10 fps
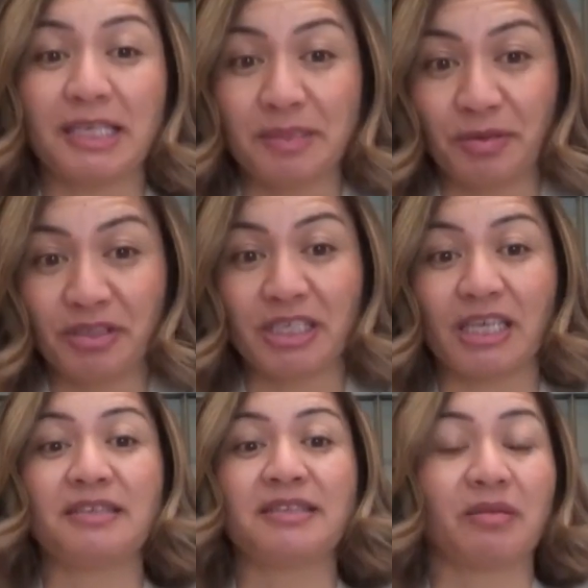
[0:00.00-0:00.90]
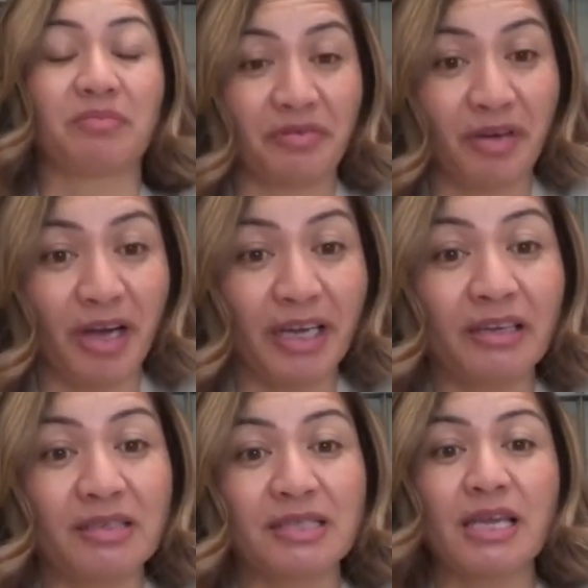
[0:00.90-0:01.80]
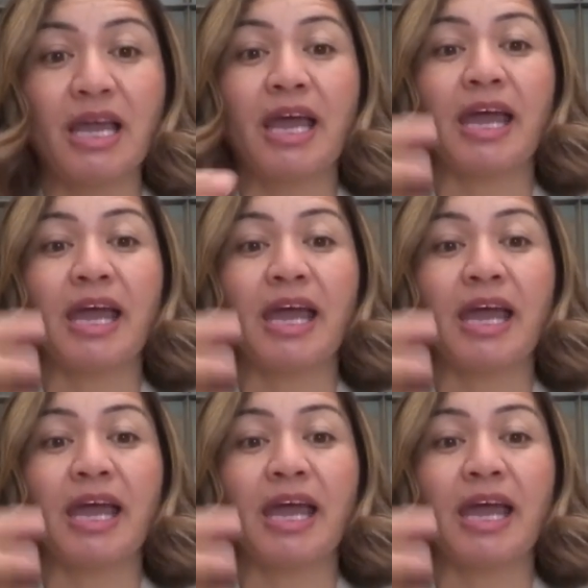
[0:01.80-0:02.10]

expertise, our providers,